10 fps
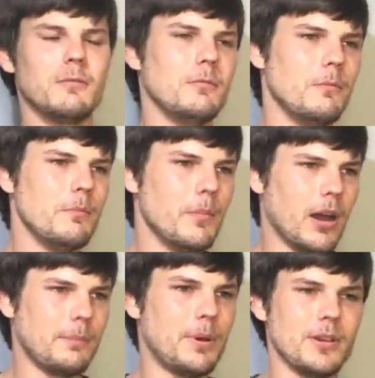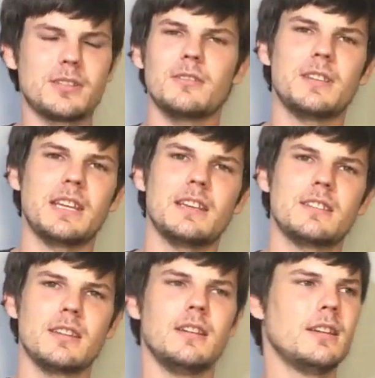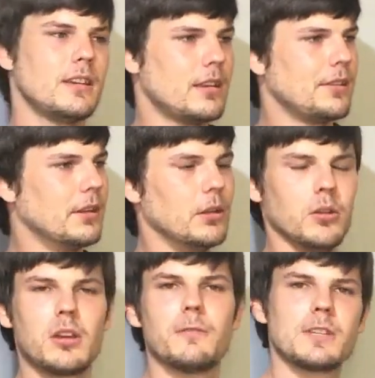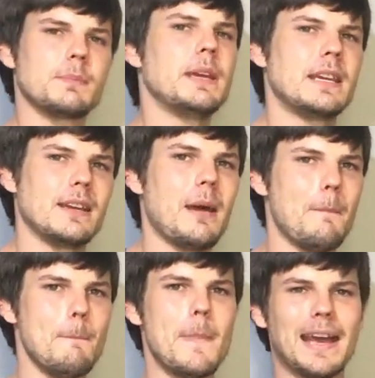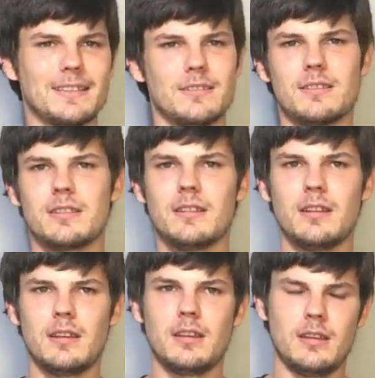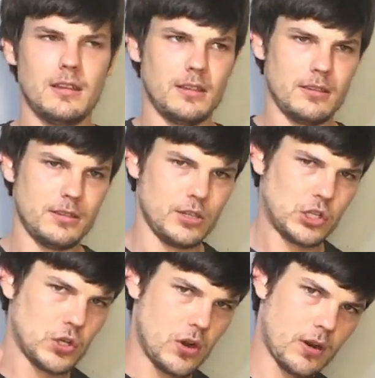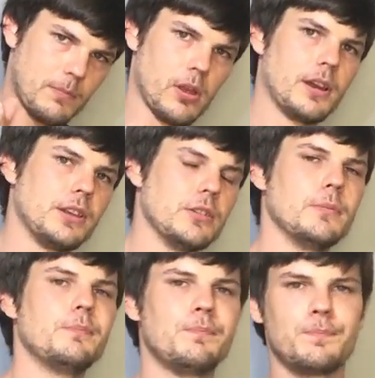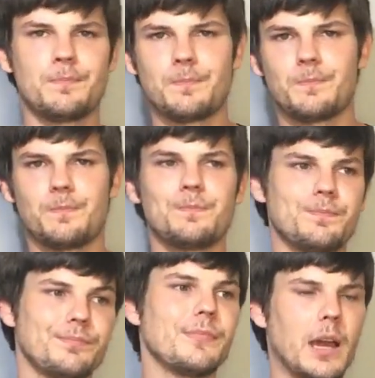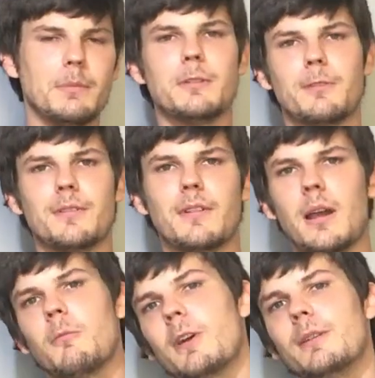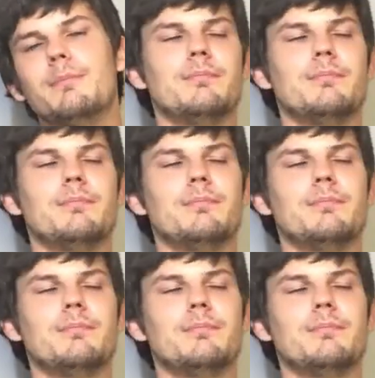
My personal thing is, the look of a speaker matters. This should not apply to you. I'm different. I'm weird.